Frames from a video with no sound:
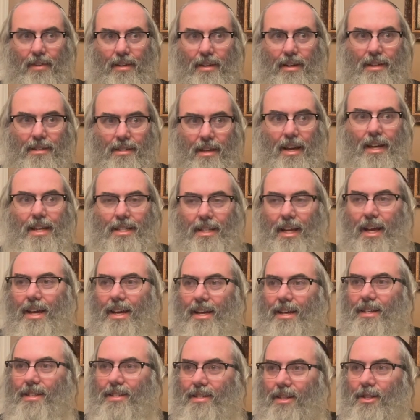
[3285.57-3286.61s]
It's 8
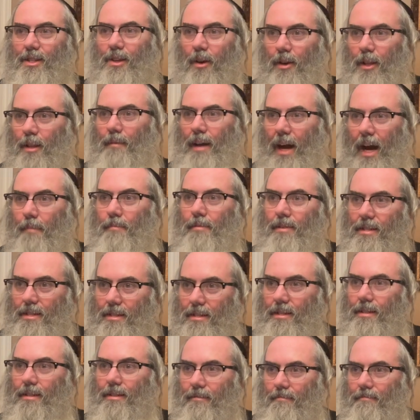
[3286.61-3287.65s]
days. It's Olam Haba
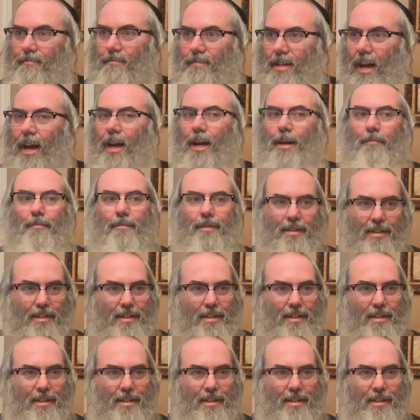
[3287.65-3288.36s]
time.